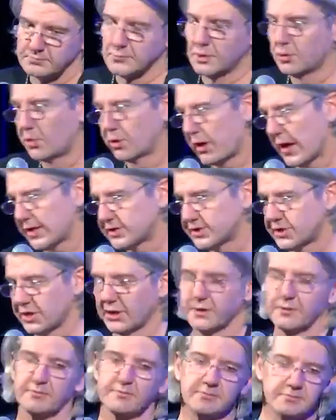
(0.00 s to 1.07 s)

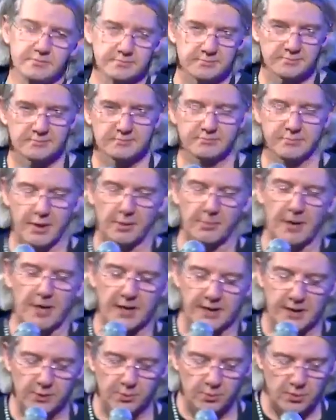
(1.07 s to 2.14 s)
correction, bear
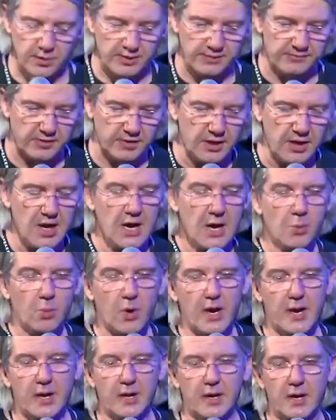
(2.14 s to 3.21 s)
market, whatever,
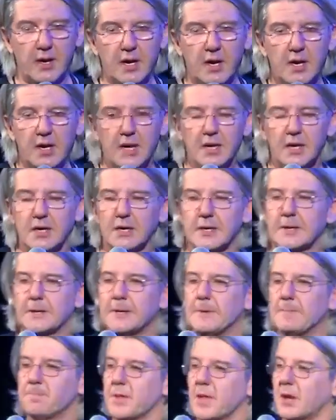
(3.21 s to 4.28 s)
where
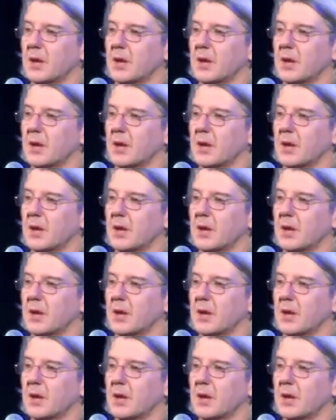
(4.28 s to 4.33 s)
a